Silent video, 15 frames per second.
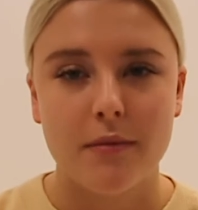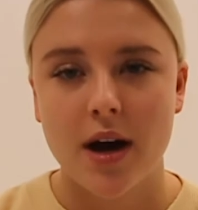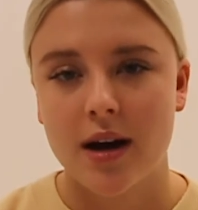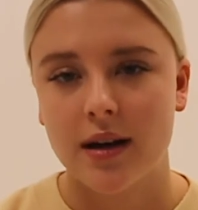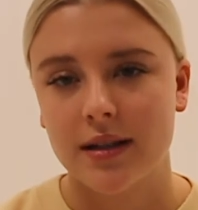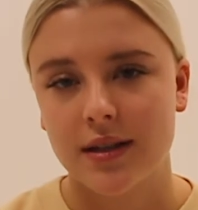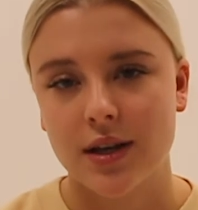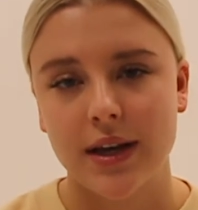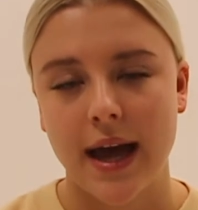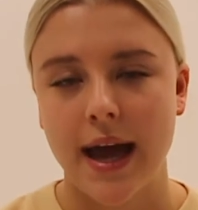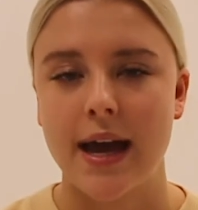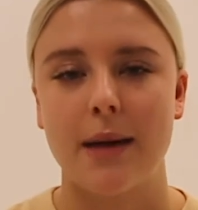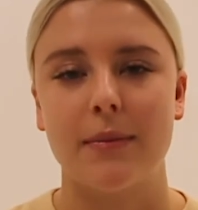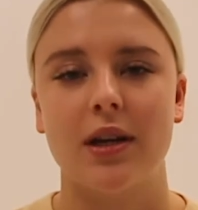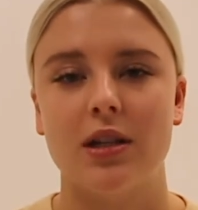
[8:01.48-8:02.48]
marks, okay,
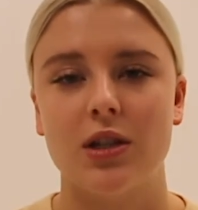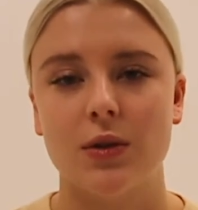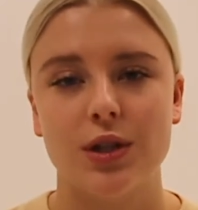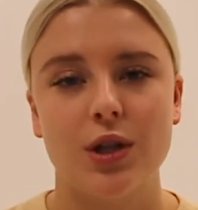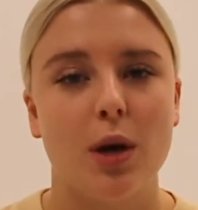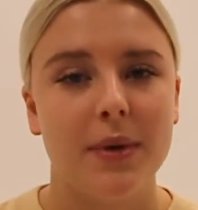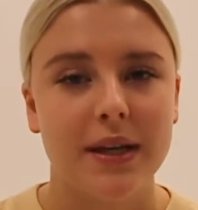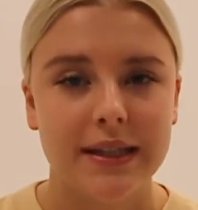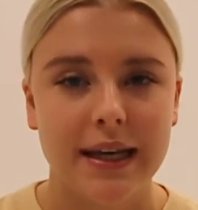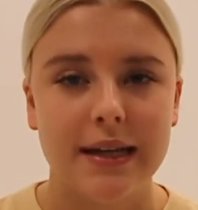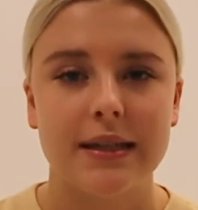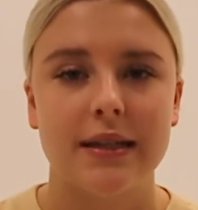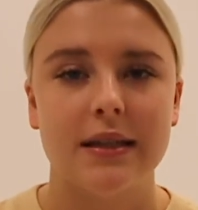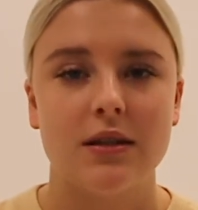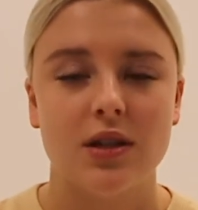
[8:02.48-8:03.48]
I'm going to do a topic
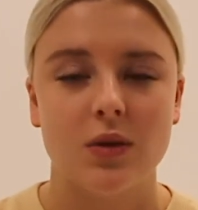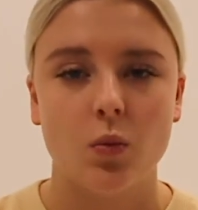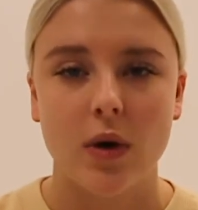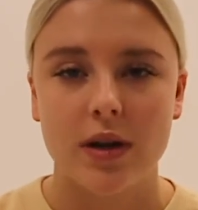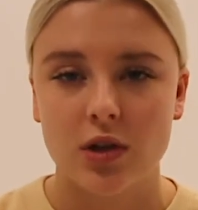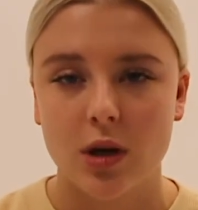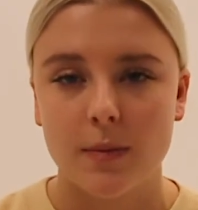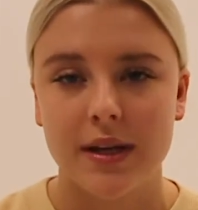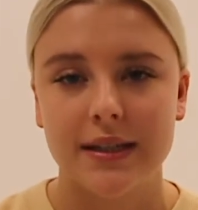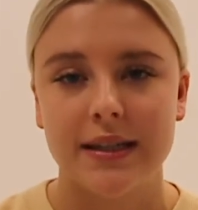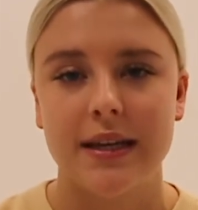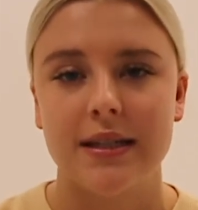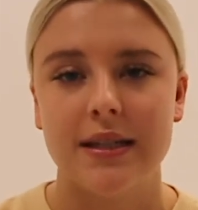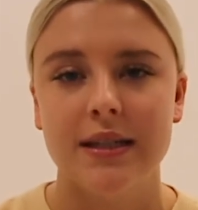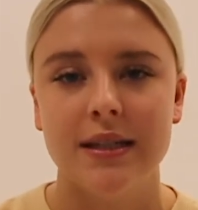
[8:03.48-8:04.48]
sentence, just one topic
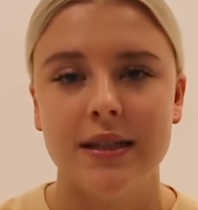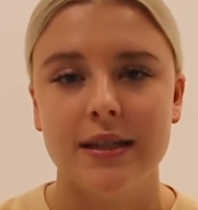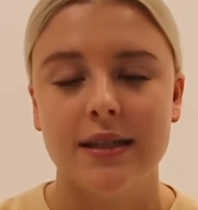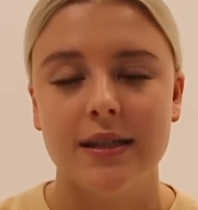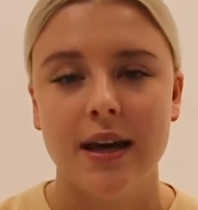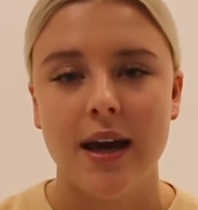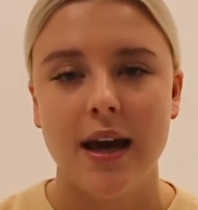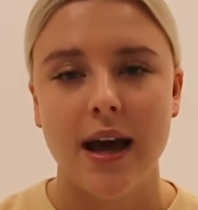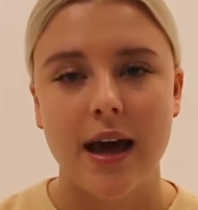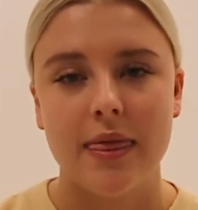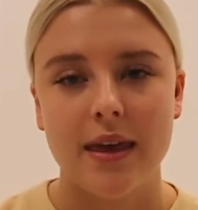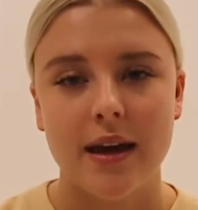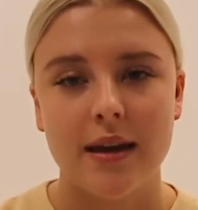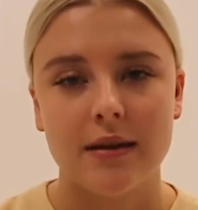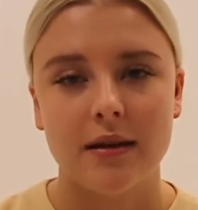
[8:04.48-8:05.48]
sentence, and
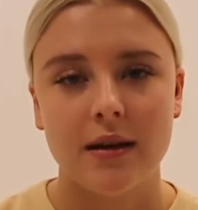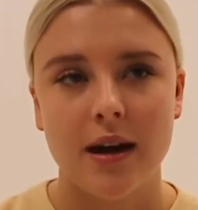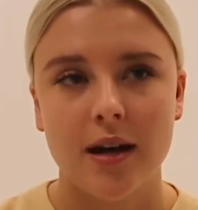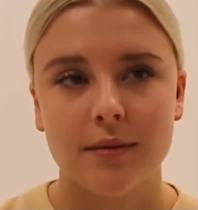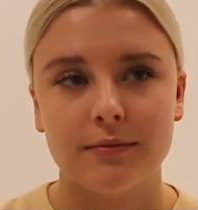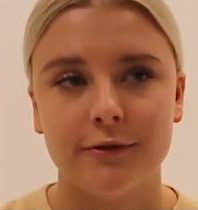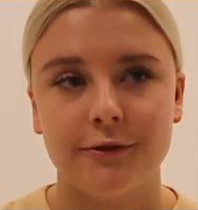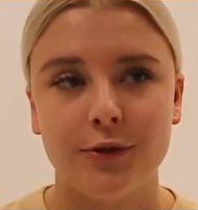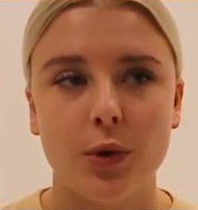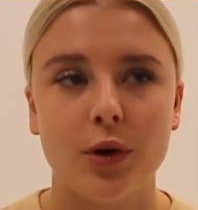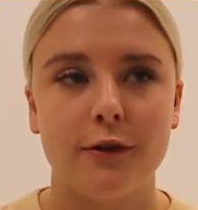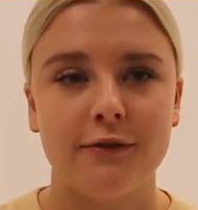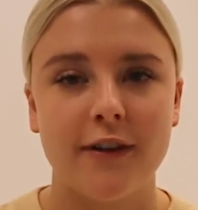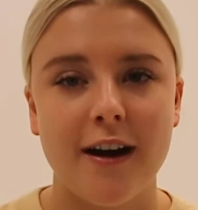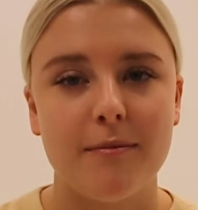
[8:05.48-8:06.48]
then 4 to
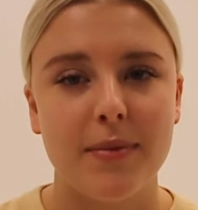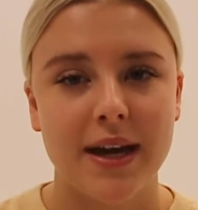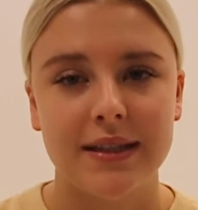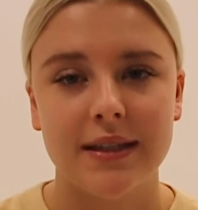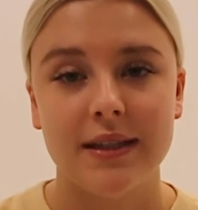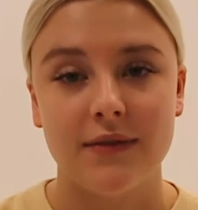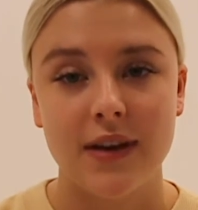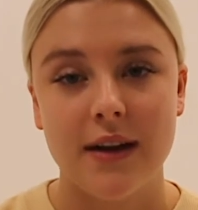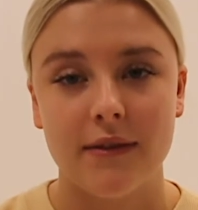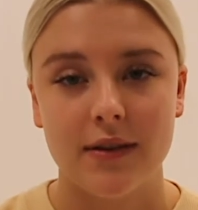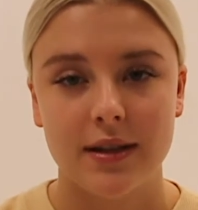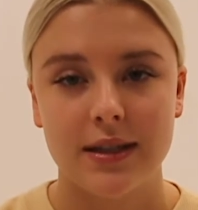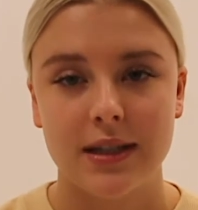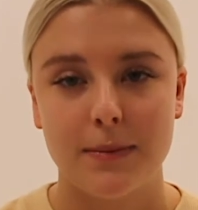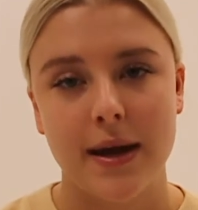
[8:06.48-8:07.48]
5 pieces of
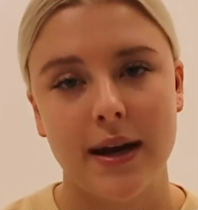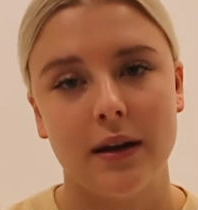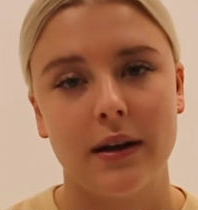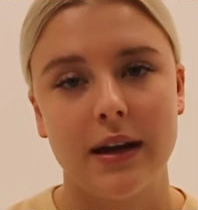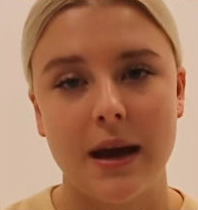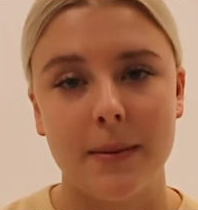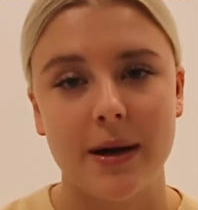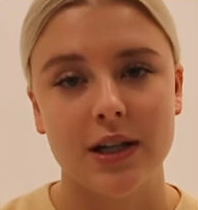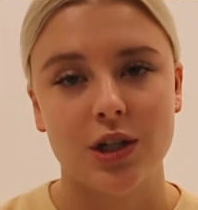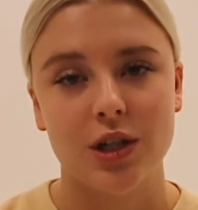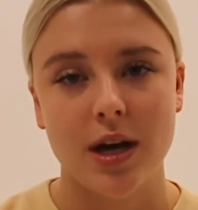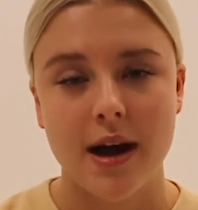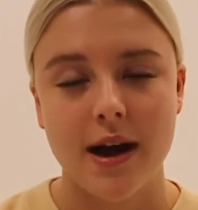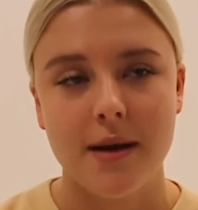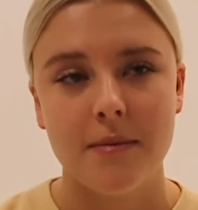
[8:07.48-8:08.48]
evidence depending on how much
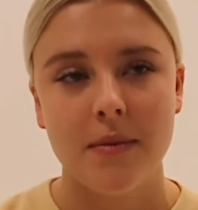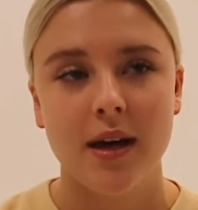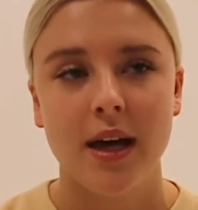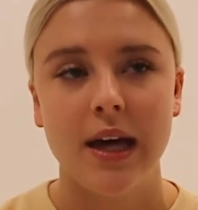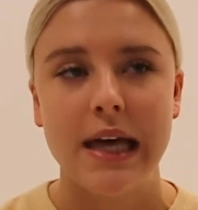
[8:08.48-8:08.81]
time.